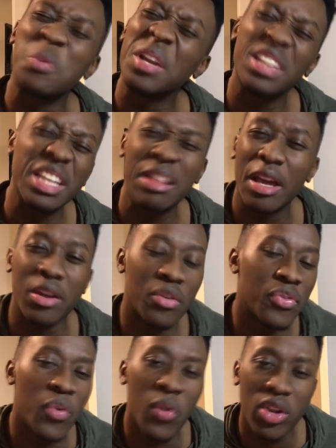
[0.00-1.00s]
really like a
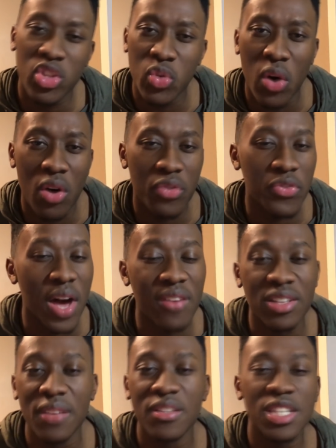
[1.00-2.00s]
4-12,
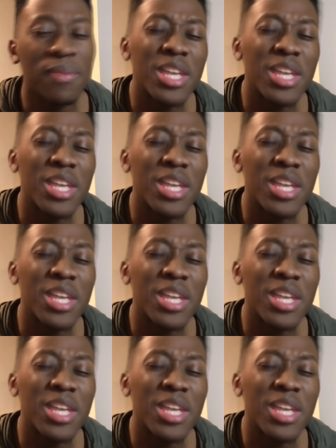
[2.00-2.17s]
5-11 team.